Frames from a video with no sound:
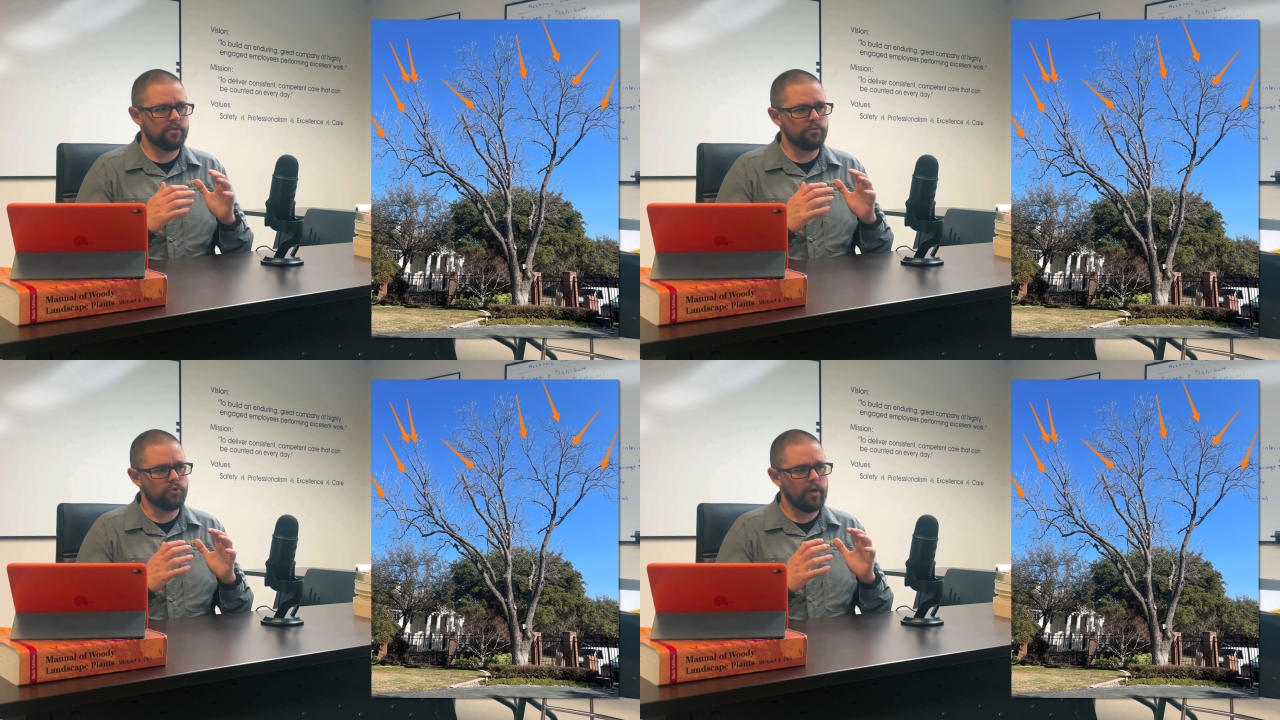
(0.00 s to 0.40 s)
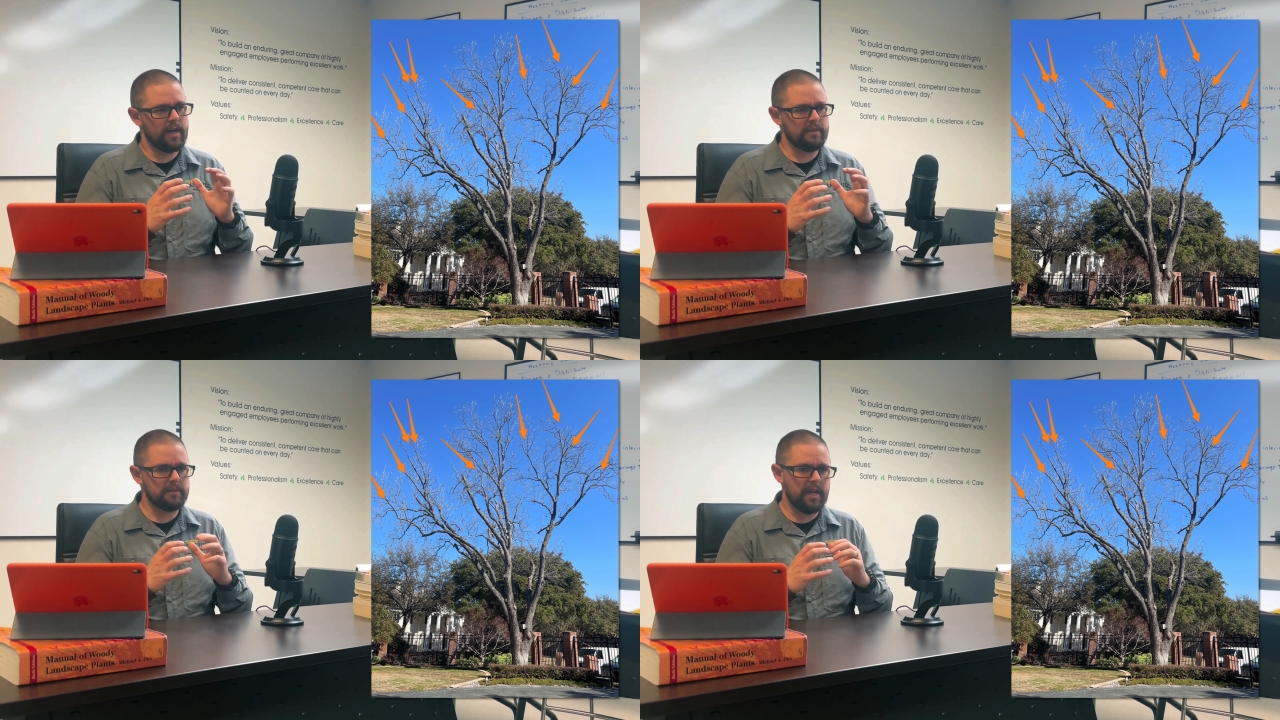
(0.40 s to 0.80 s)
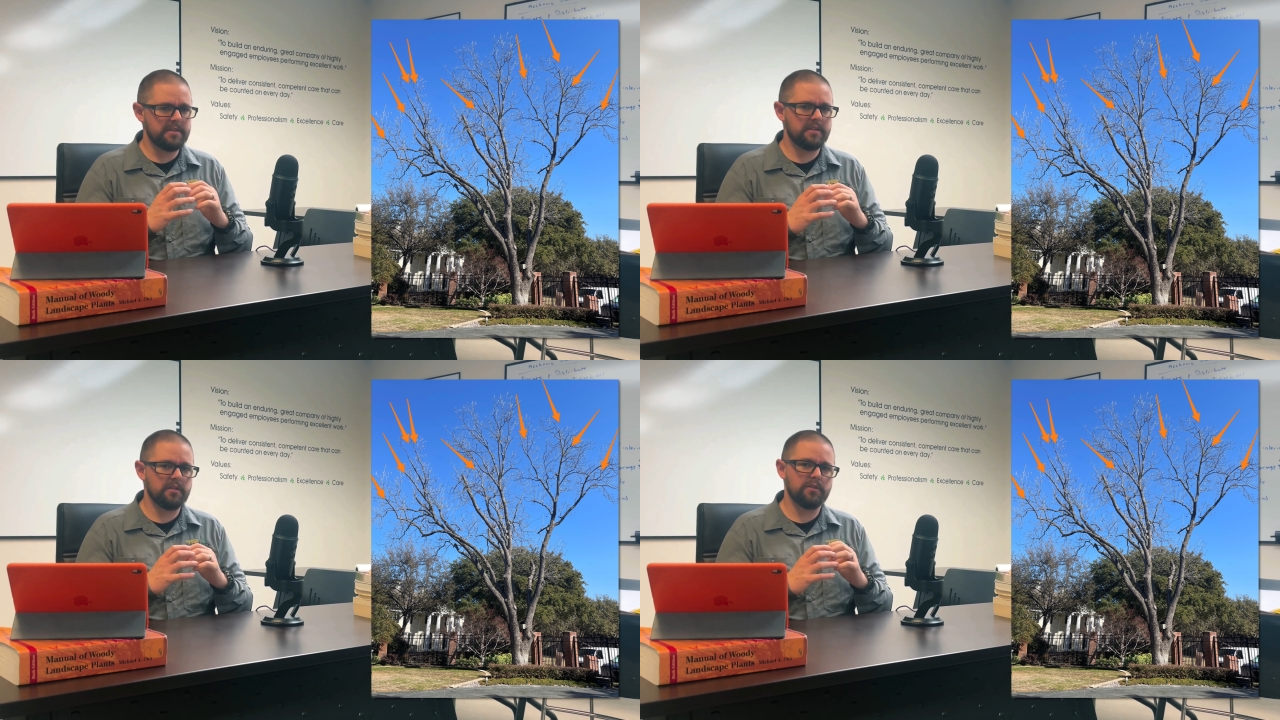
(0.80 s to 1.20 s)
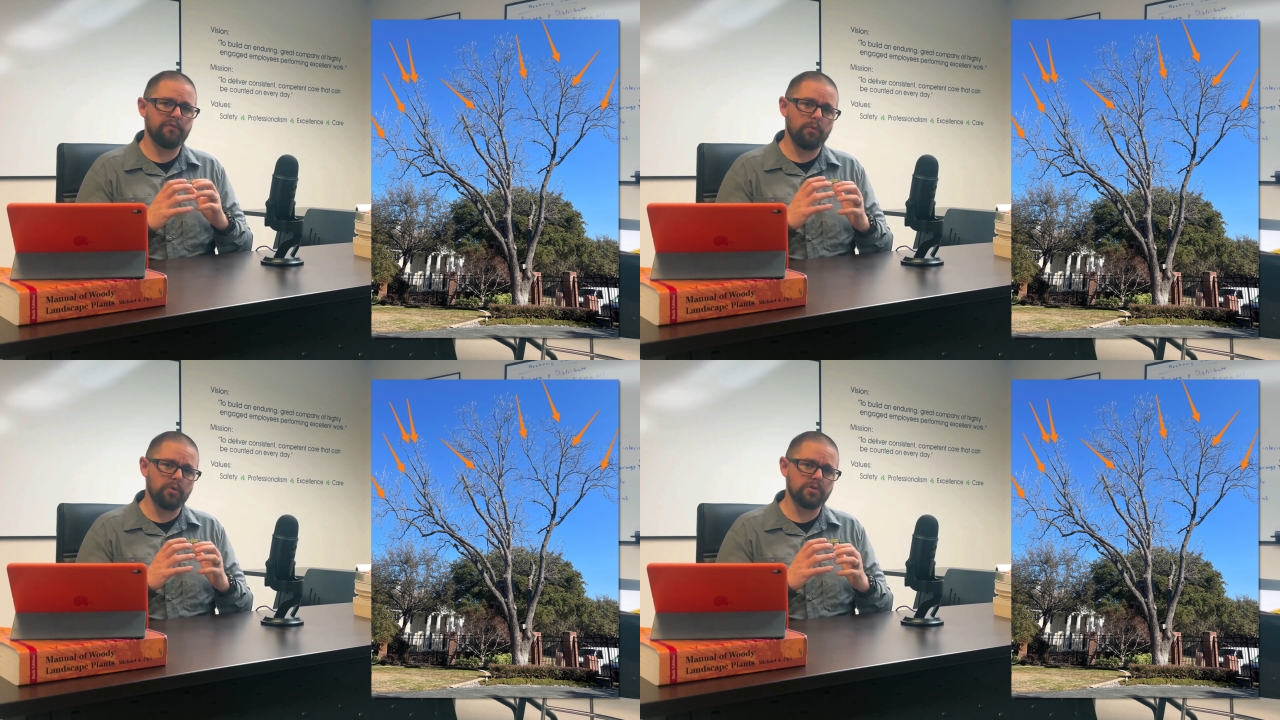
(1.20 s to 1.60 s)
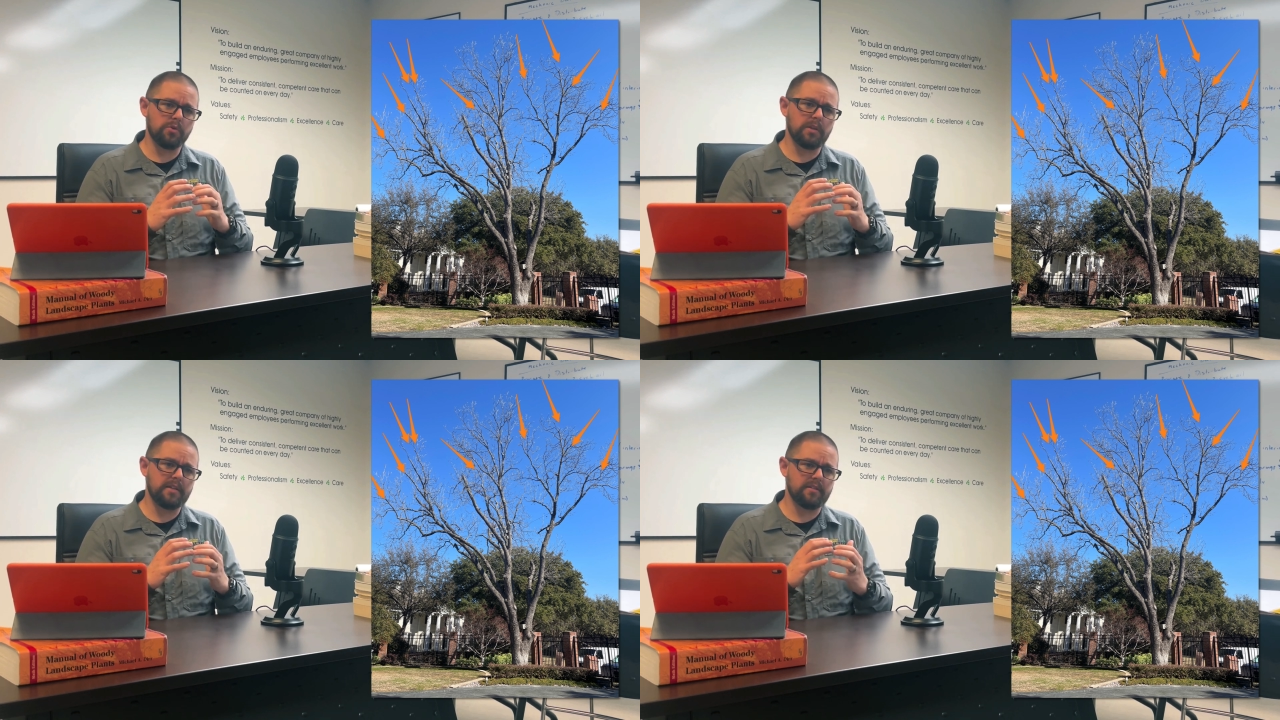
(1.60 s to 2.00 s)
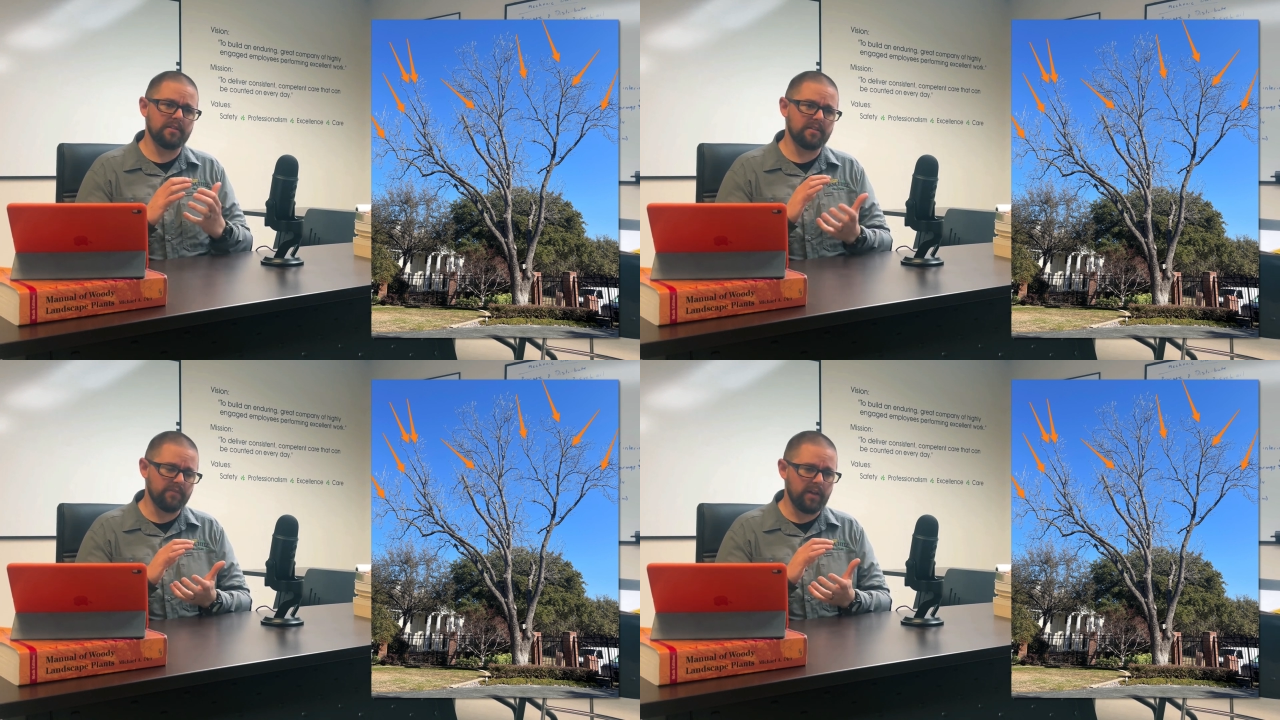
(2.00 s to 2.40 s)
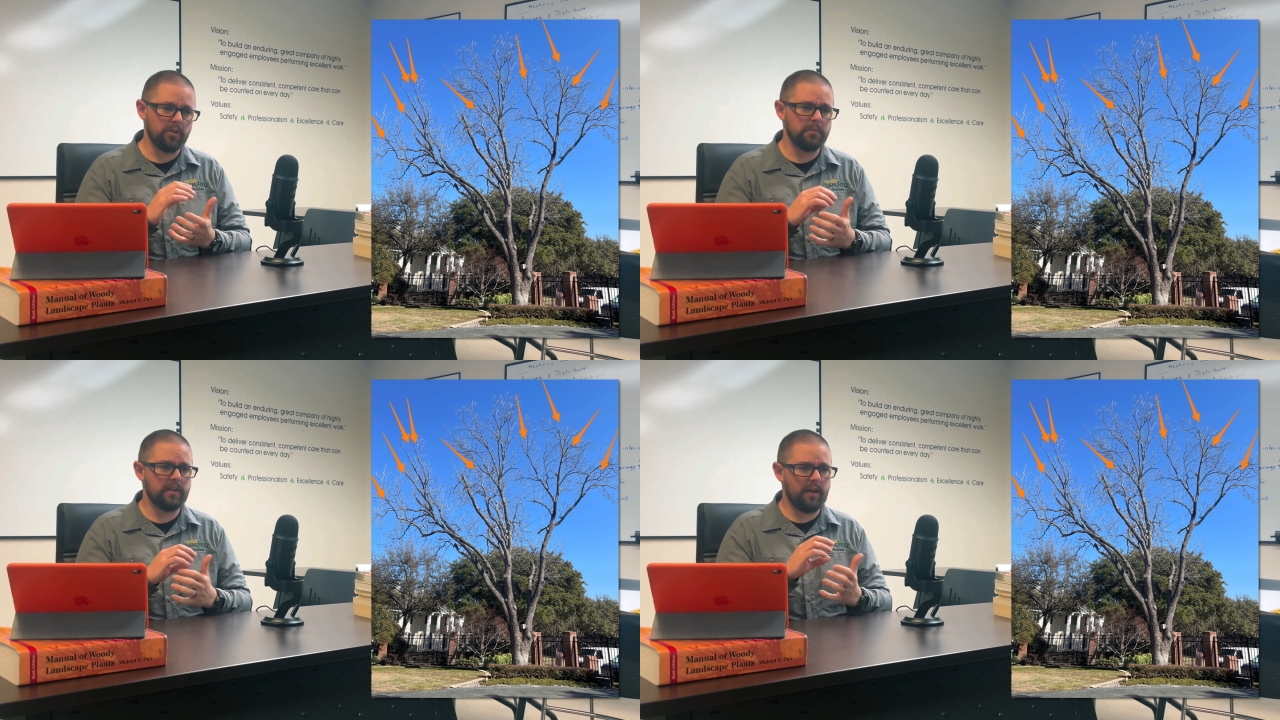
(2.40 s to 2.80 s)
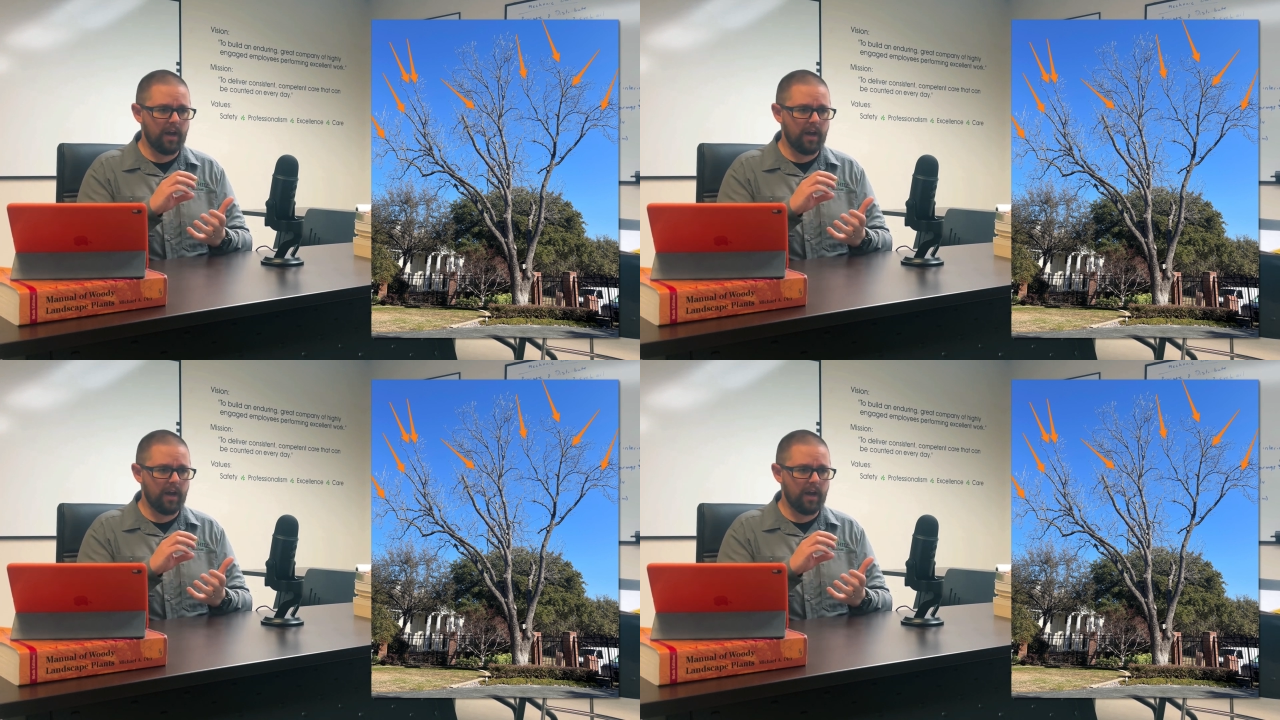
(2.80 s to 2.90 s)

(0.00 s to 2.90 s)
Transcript: to try and lessen the force or lessen the development